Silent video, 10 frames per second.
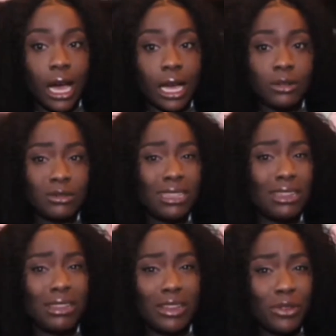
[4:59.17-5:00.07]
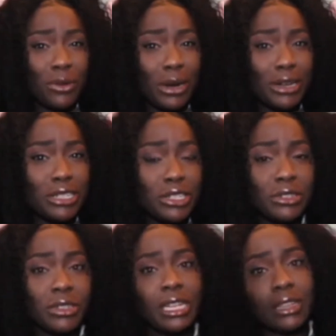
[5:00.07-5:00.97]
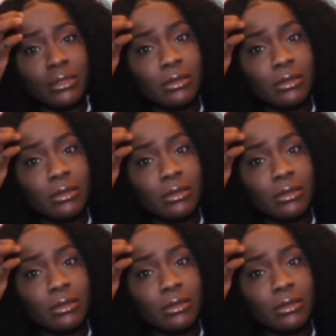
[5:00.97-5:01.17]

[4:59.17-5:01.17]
I don't think I'll ever wear it straight.